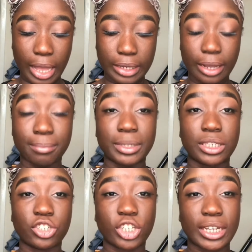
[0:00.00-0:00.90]
and I'm
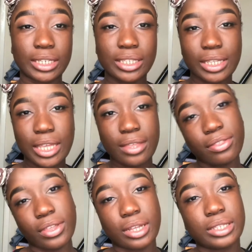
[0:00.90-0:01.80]
in the shade
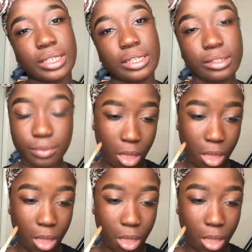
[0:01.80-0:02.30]
C13.